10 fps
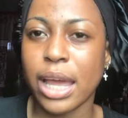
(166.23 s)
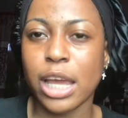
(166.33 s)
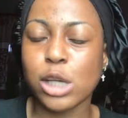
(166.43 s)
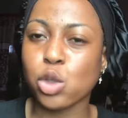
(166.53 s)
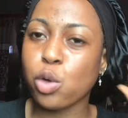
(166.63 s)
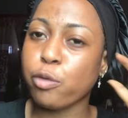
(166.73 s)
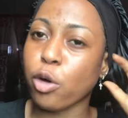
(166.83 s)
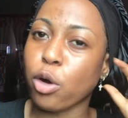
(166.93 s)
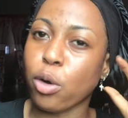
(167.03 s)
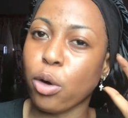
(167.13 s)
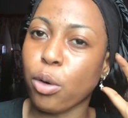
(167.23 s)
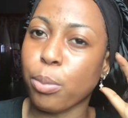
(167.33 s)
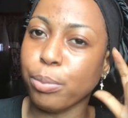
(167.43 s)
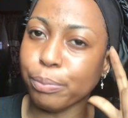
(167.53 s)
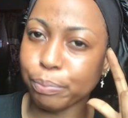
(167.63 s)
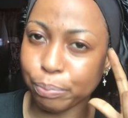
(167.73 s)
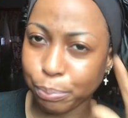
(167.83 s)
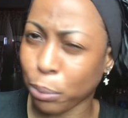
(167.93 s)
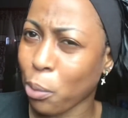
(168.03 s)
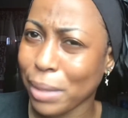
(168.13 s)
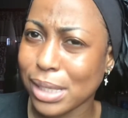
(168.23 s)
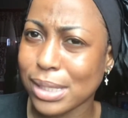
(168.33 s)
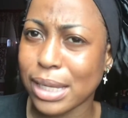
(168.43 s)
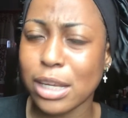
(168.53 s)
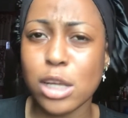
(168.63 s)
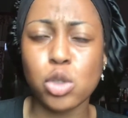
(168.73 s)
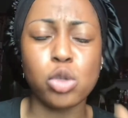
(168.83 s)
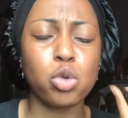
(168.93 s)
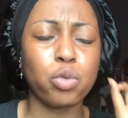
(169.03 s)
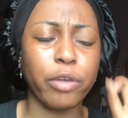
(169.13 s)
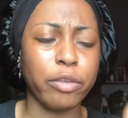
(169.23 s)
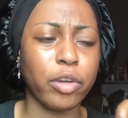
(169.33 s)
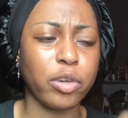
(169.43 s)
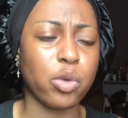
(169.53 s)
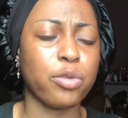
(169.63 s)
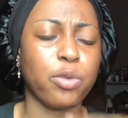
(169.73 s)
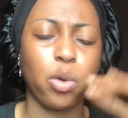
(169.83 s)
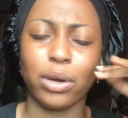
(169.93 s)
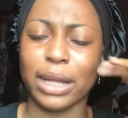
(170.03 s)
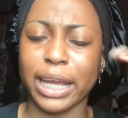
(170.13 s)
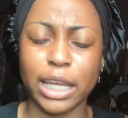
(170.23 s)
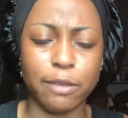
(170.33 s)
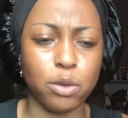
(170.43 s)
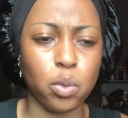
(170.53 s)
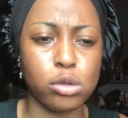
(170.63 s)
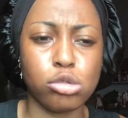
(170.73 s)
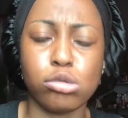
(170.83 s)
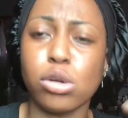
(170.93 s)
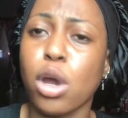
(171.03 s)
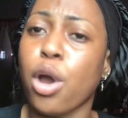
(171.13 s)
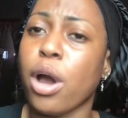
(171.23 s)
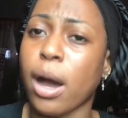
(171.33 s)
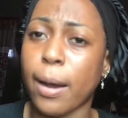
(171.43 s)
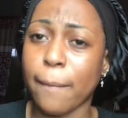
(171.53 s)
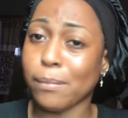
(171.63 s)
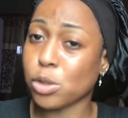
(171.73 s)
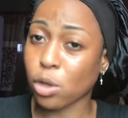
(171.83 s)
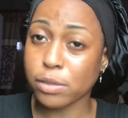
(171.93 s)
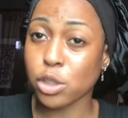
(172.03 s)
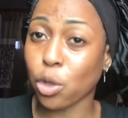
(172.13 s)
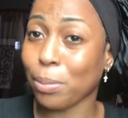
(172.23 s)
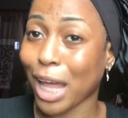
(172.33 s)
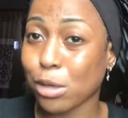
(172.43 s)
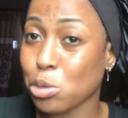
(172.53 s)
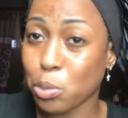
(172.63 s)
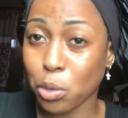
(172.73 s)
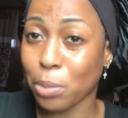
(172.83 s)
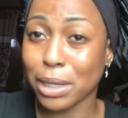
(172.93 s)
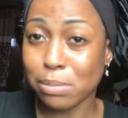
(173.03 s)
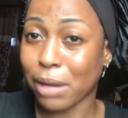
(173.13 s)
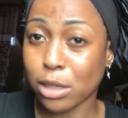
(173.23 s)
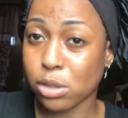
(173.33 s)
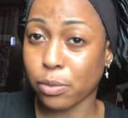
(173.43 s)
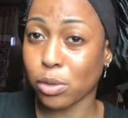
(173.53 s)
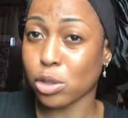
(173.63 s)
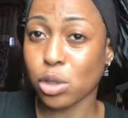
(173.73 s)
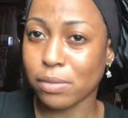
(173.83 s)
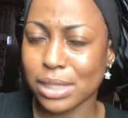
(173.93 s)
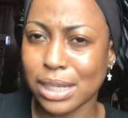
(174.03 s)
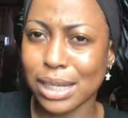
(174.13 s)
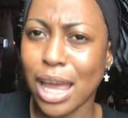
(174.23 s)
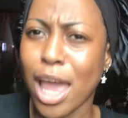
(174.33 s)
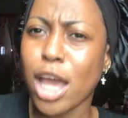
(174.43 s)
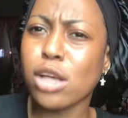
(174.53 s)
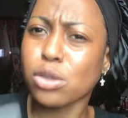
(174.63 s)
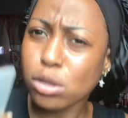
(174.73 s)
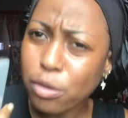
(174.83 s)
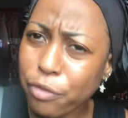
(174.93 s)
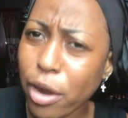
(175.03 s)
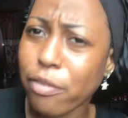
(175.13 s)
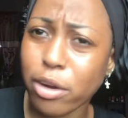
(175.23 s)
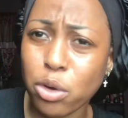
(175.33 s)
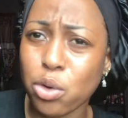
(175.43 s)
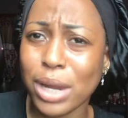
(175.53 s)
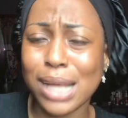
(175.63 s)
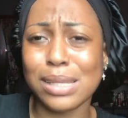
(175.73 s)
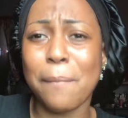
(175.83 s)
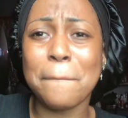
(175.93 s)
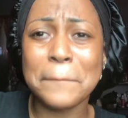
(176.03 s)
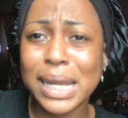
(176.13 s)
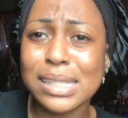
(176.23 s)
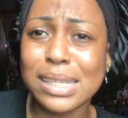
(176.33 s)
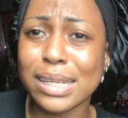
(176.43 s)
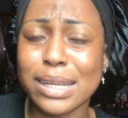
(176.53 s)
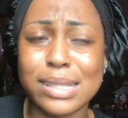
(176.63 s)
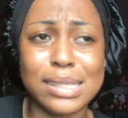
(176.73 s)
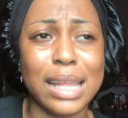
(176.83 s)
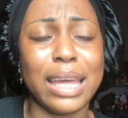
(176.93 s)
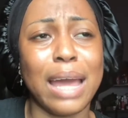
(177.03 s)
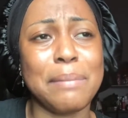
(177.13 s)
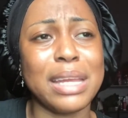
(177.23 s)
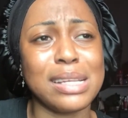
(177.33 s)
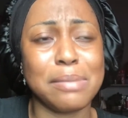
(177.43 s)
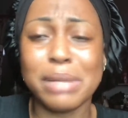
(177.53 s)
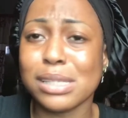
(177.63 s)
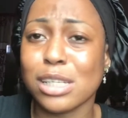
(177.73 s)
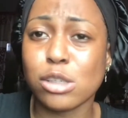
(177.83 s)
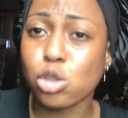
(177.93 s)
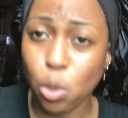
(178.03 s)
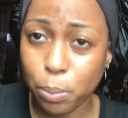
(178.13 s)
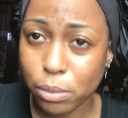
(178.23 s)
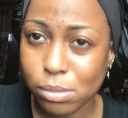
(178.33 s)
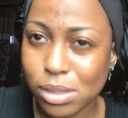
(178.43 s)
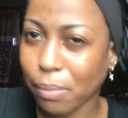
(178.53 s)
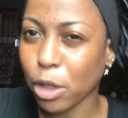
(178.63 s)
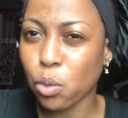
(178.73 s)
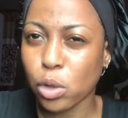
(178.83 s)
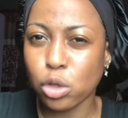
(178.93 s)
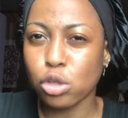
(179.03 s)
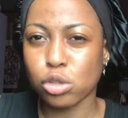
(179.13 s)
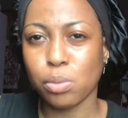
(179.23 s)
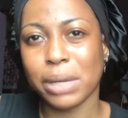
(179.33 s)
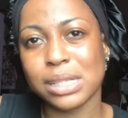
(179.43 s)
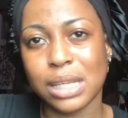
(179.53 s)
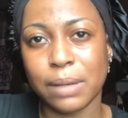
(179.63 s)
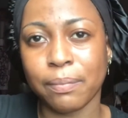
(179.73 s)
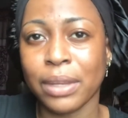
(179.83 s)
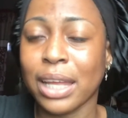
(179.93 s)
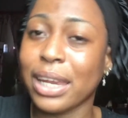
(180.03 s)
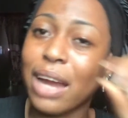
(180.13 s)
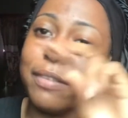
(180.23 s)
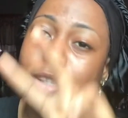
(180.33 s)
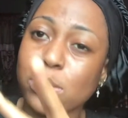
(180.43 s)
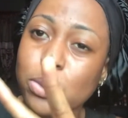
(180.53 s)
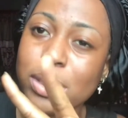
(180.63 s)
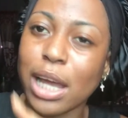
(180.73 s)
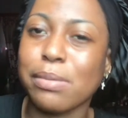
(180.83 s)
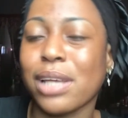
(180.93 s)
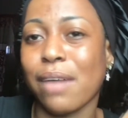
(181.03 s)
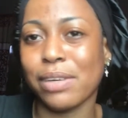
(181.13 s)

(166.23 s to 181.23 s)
It's good for pro mixing. It's also very, very good for like if you want to soften your black soap, you want to make black soap, you want to soften it. It's also very, very good as a maintenance, as a maintenance soap, something you want to use to maintain. They have it in two types. They have it